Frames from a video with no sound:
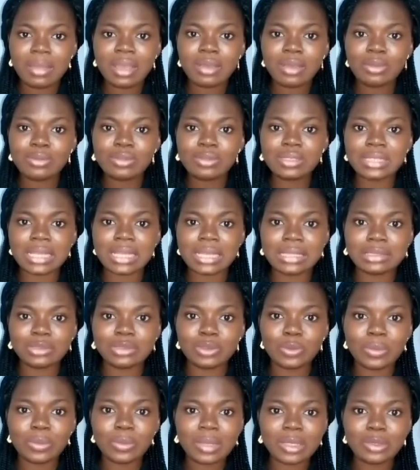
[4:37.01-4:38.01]
Mangoes
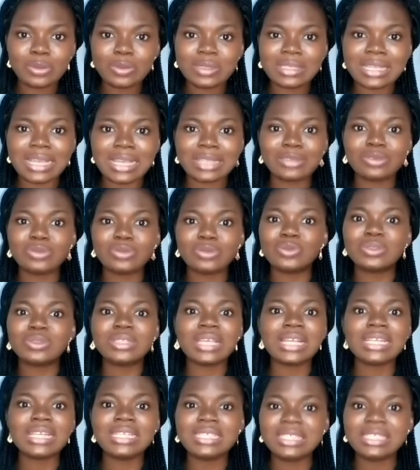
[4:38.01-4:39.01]
and tomatoes are
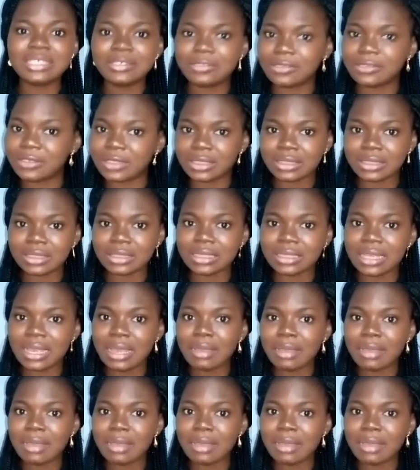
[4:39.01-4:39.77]
totally different.